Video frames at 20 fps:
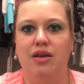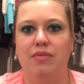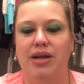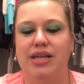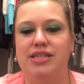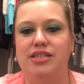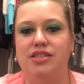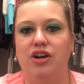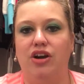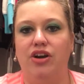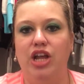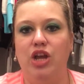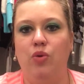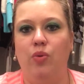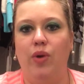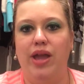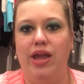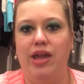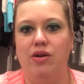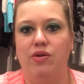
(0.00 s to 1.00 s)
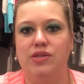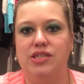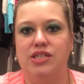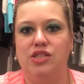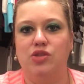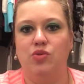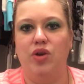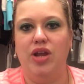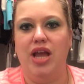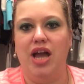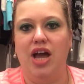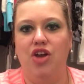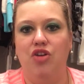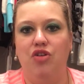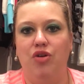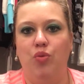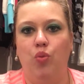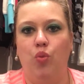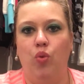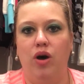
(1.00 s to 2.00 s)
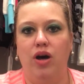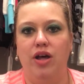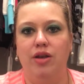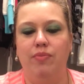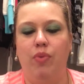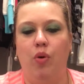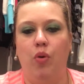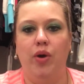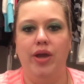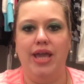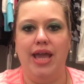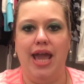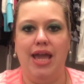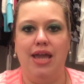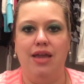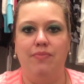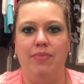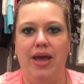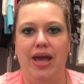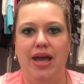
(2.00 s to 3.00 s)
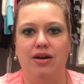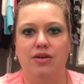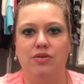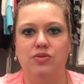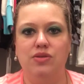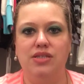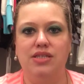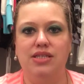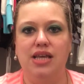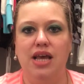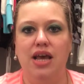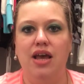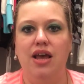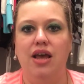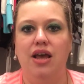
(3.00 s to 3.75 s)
My starting weight was 301.8 pounds.